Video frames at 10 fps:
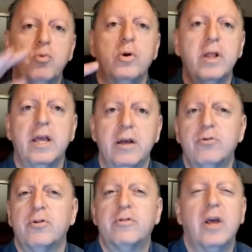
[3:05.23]
really
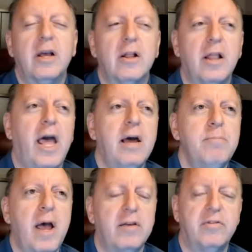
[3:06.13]
interesting land
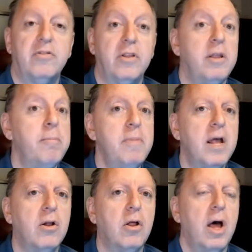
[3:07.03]
masses in the
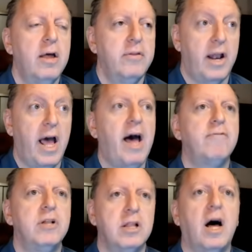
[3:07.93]
middle that have
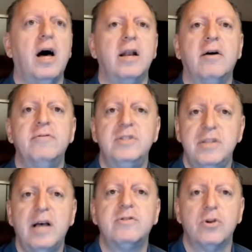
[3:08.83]
a lot of
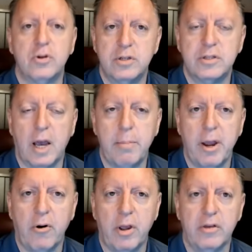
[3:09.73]
desert type
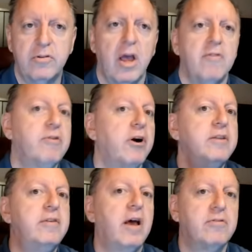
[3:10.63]
areas, very
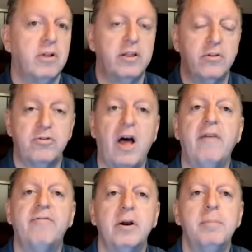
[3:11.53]
desolate. There's
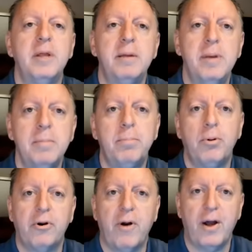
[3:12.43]
not very many people
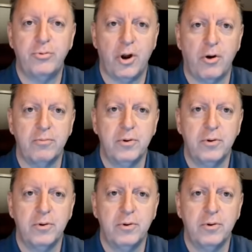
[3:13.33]
that are out there.